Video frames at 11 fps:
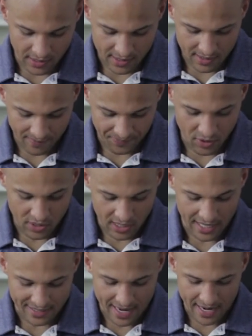is,
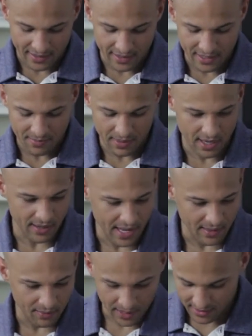usually I snack on these, but I already
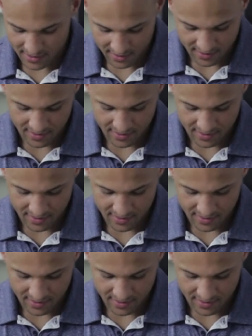had a wing, so.